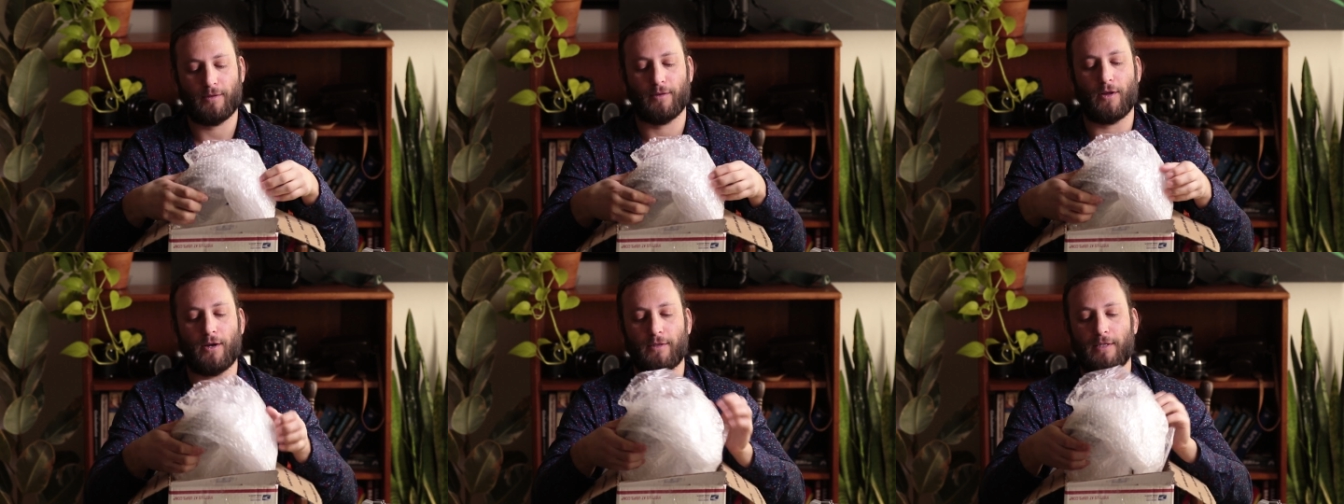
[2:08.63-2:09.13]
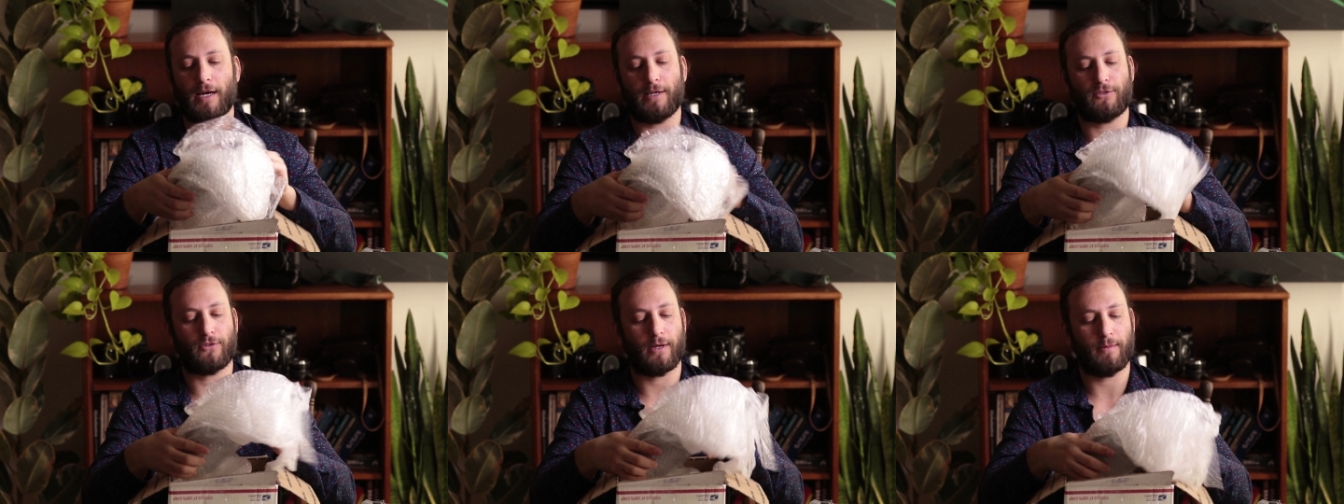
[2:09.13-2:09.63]
long
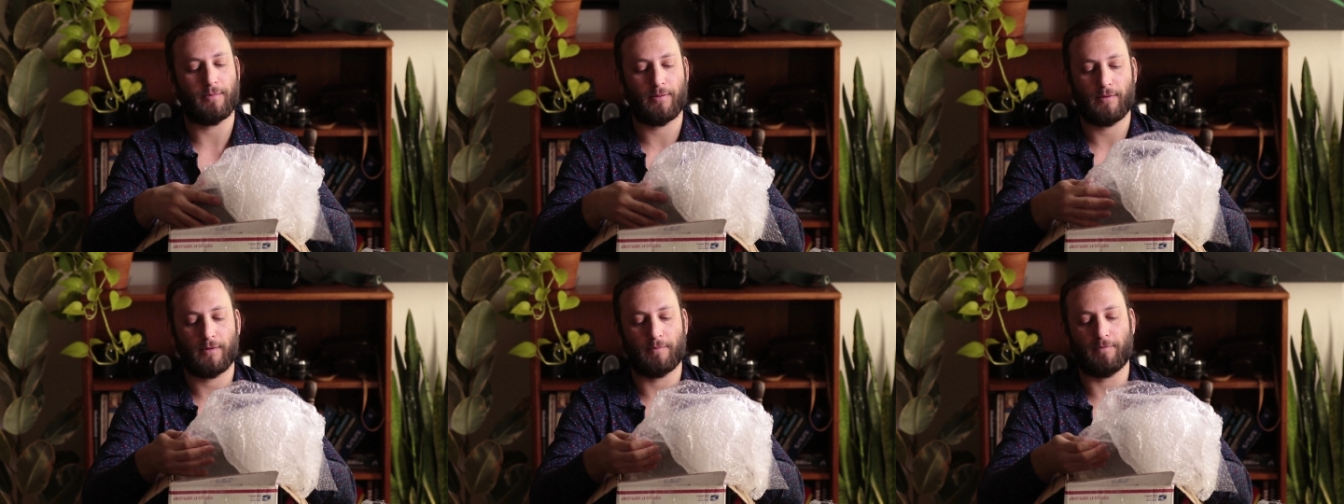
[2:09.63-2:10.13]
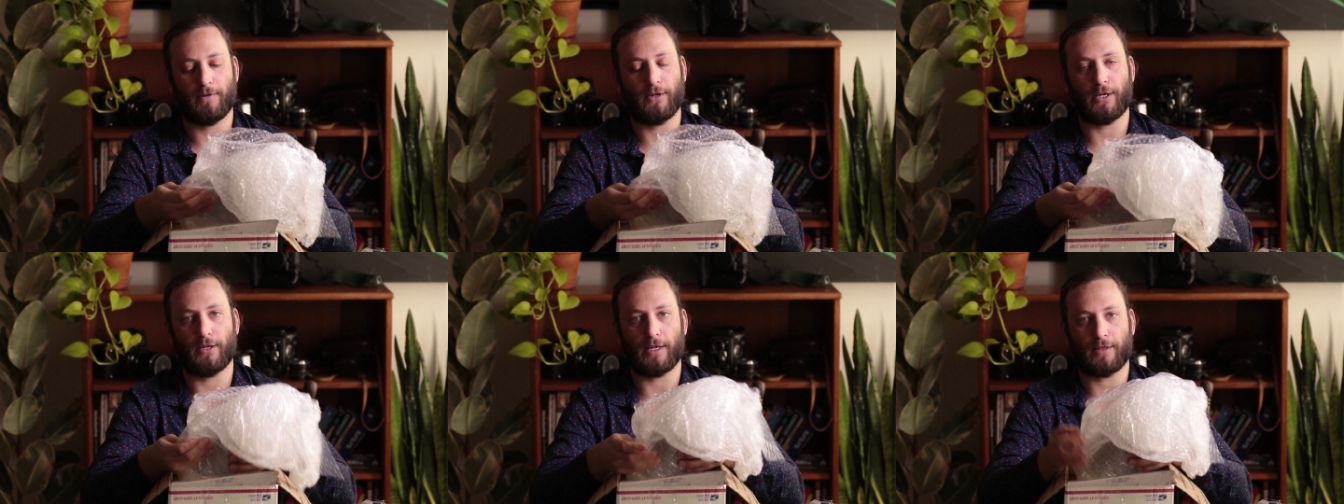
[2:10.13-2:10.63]
diatribe. I'm very
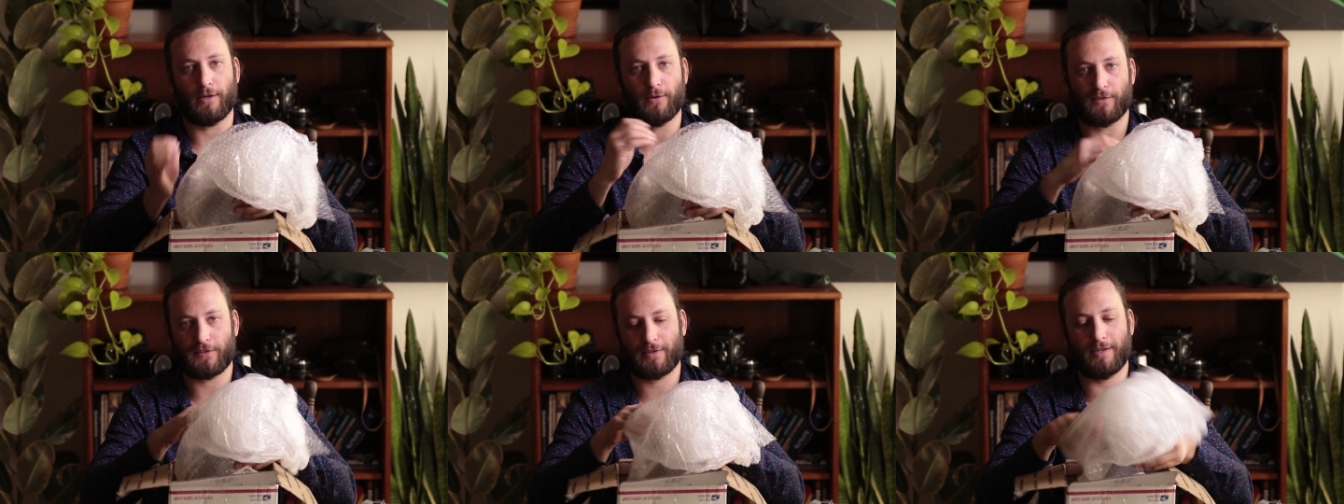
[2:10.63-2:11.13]
good at those.